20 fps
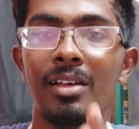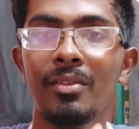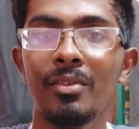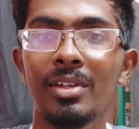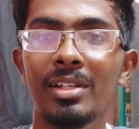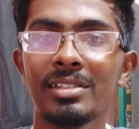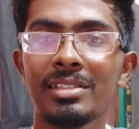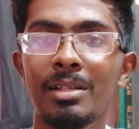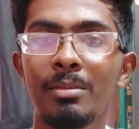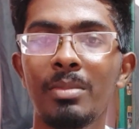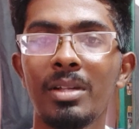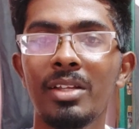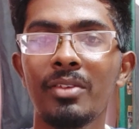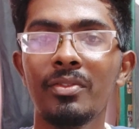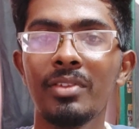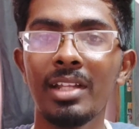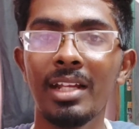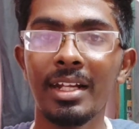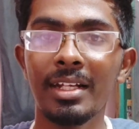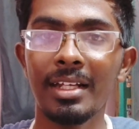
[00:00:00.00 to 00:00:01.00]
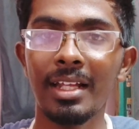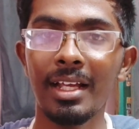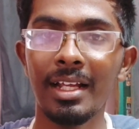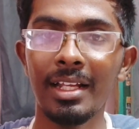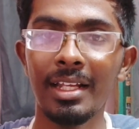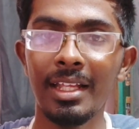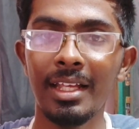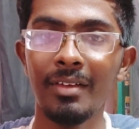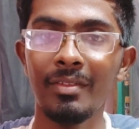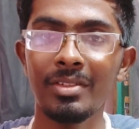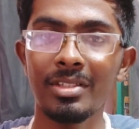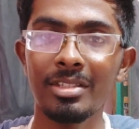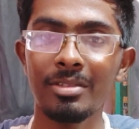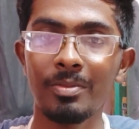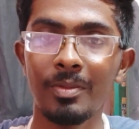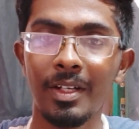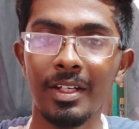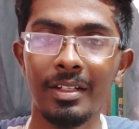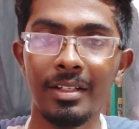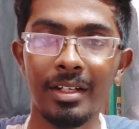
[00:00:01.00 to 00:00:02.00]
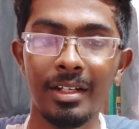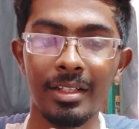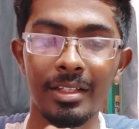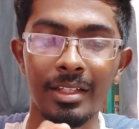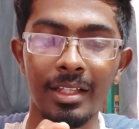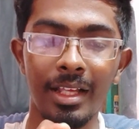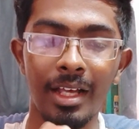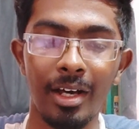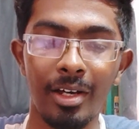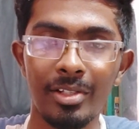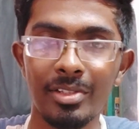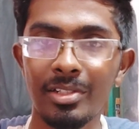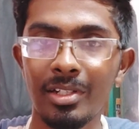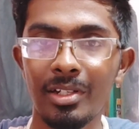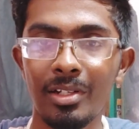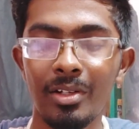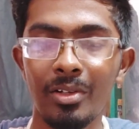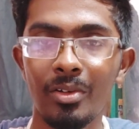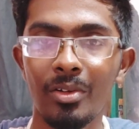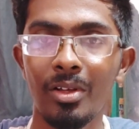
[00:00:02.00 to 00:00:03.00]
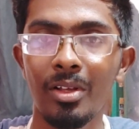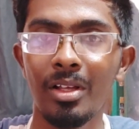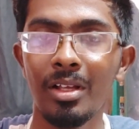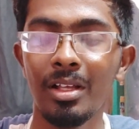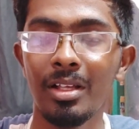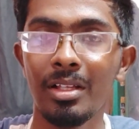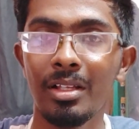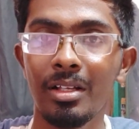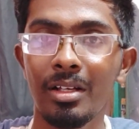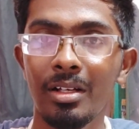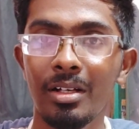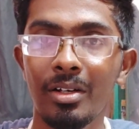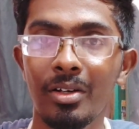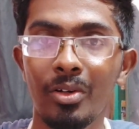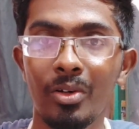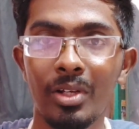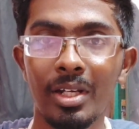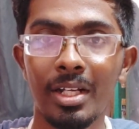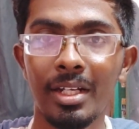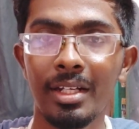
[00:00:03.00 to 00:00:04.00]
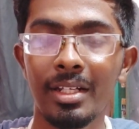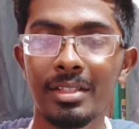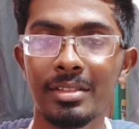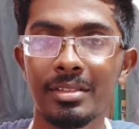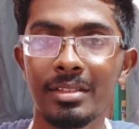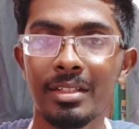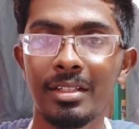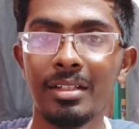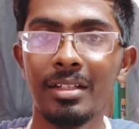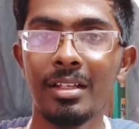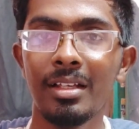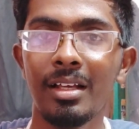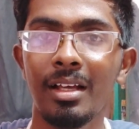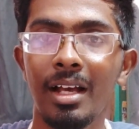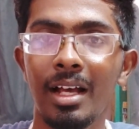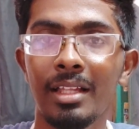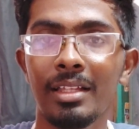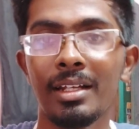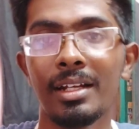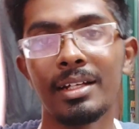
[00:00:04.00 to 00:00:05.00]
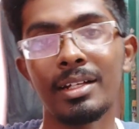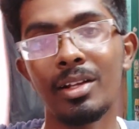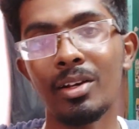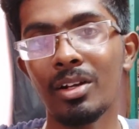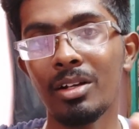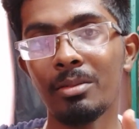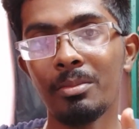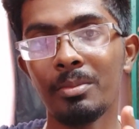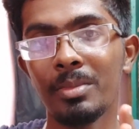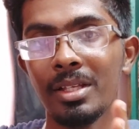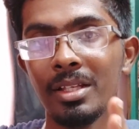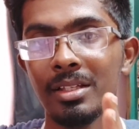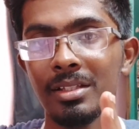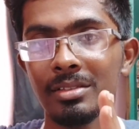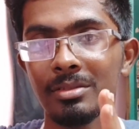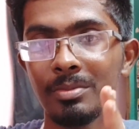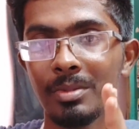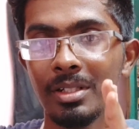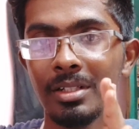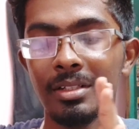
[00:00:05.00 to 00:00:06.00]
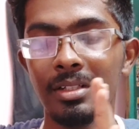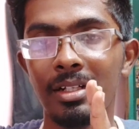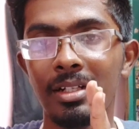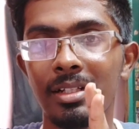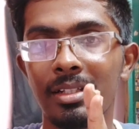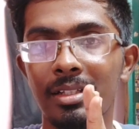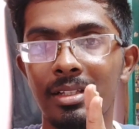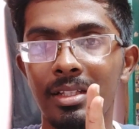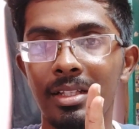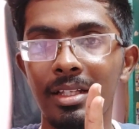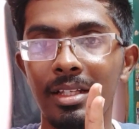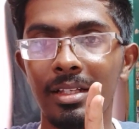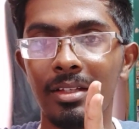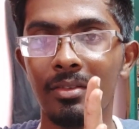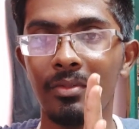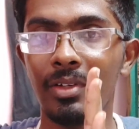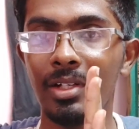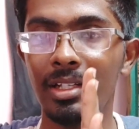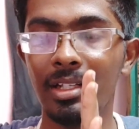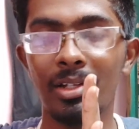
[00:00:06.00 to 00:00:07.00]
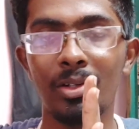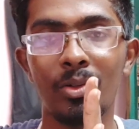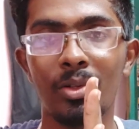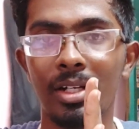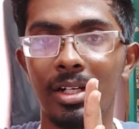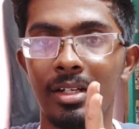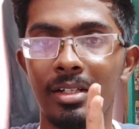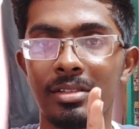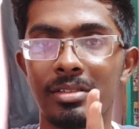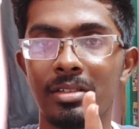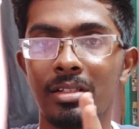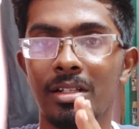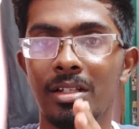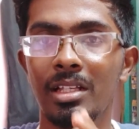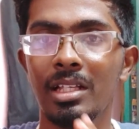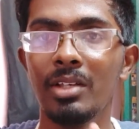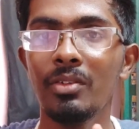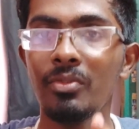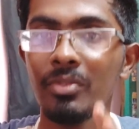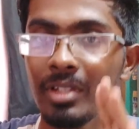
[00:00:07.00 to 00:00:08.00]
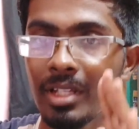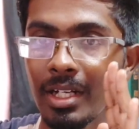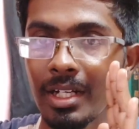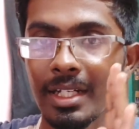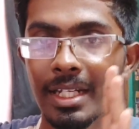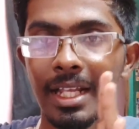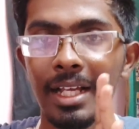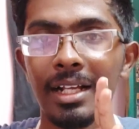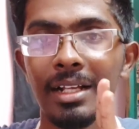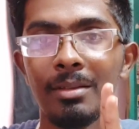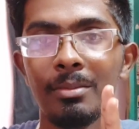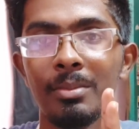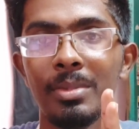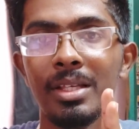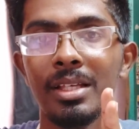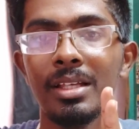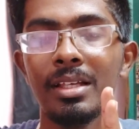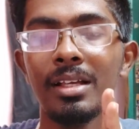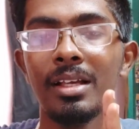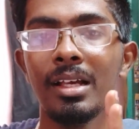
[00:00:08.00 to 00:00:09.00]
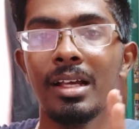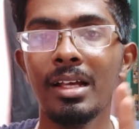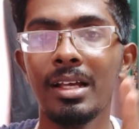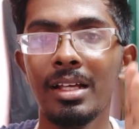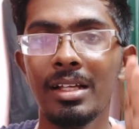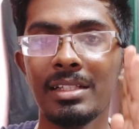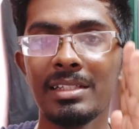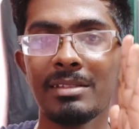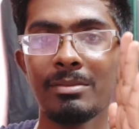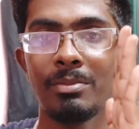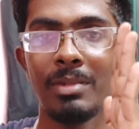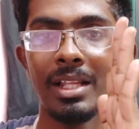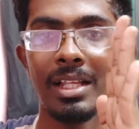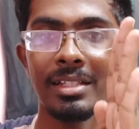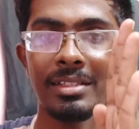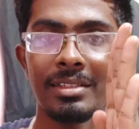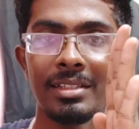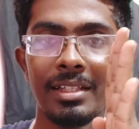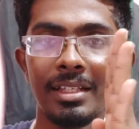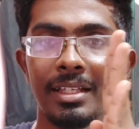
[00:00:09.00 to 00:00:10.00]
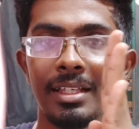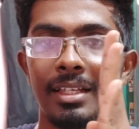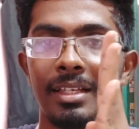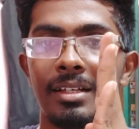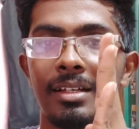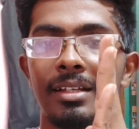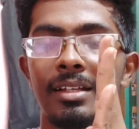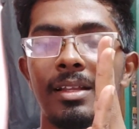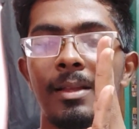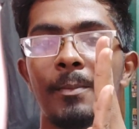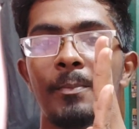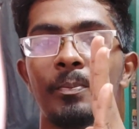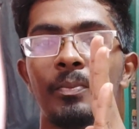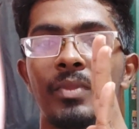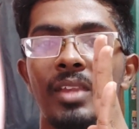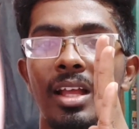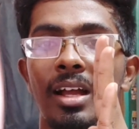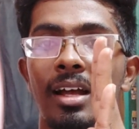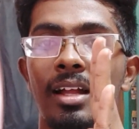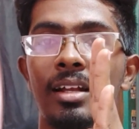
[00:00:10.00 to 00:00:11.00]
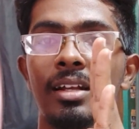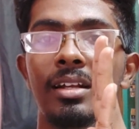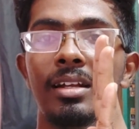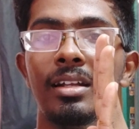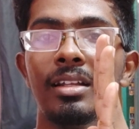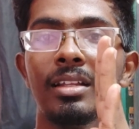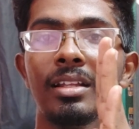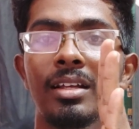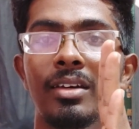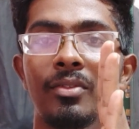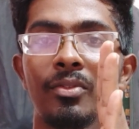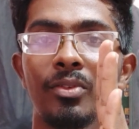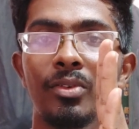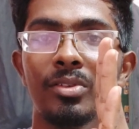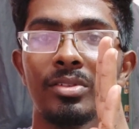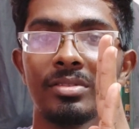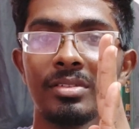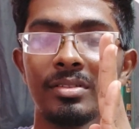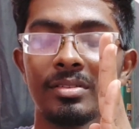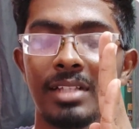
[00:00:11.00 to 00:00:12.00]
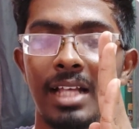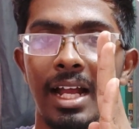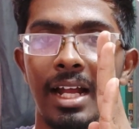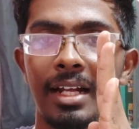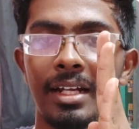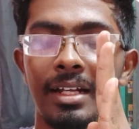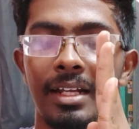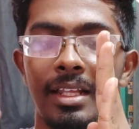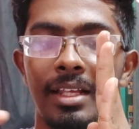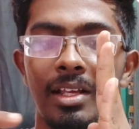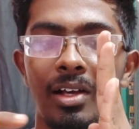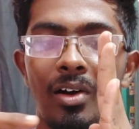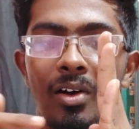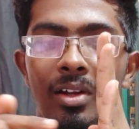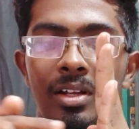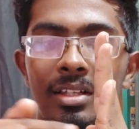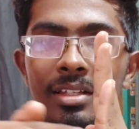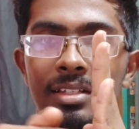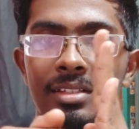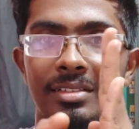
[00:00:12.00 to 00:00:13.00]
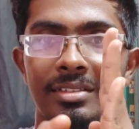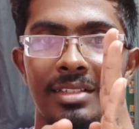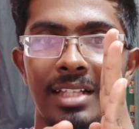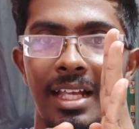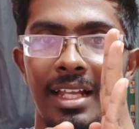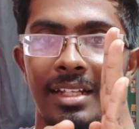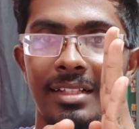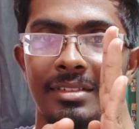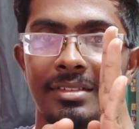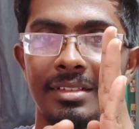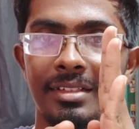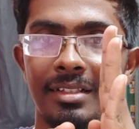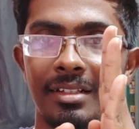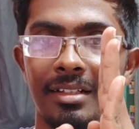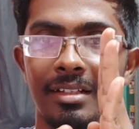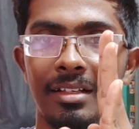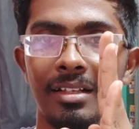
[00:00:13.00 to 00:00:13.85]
For example, if the rectangle A which is printed in the horizontal orientation and the rectangle B is printed in the vertical orientation. If the rectangle B is placed here and the force is acting on this direction,